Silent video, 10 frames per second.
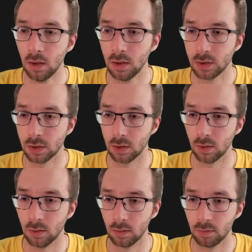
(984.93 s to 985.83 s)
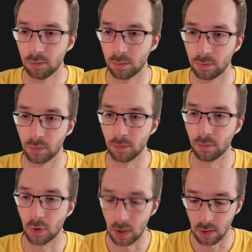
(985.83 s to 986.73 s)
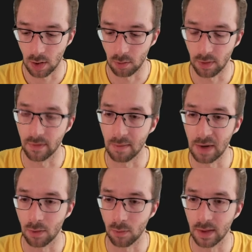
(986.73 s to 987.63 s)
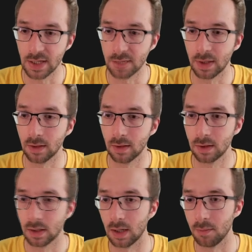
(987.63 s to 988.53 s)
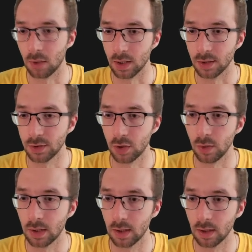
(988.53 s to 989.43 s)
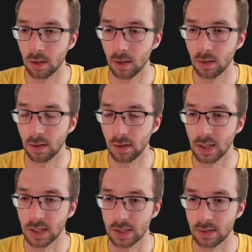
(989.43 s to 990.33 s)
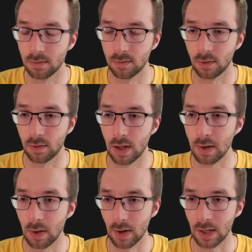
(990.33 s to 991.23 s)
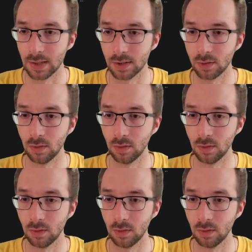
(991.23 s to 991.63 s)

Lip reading: So probably you are already familiar with this, but I'm gonna show it just for everyone else to